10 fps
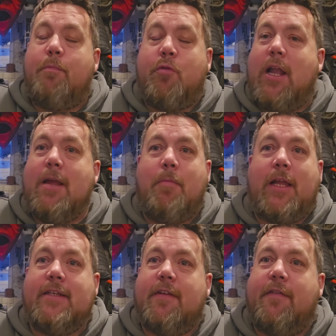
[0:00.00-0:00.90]
brilliant
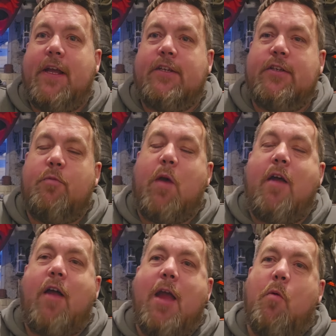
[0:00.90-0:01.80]
place to fish.
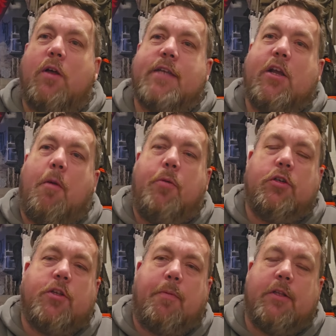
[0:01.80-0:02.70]
Where I was, I got
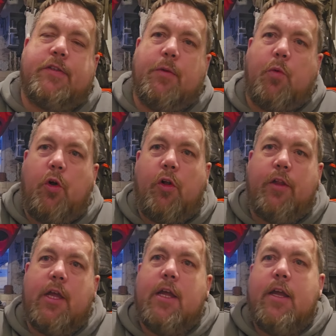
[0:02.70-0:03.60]
pushed up onto the wall.